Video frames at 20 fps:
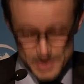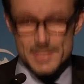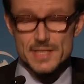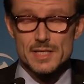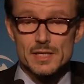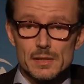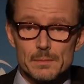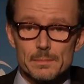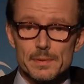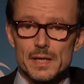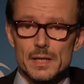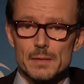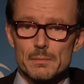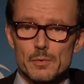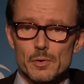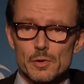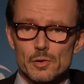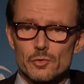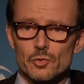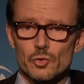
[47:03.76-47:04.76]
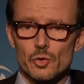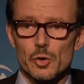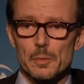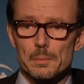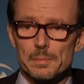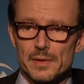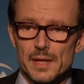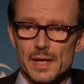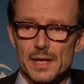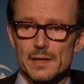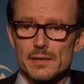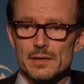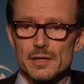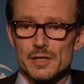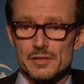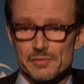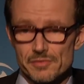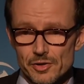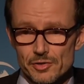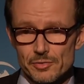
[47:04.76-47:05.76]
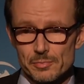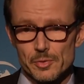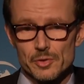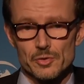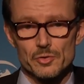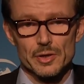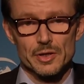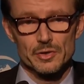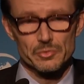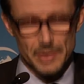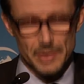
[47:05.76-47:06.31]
still be able to obtain investment-grade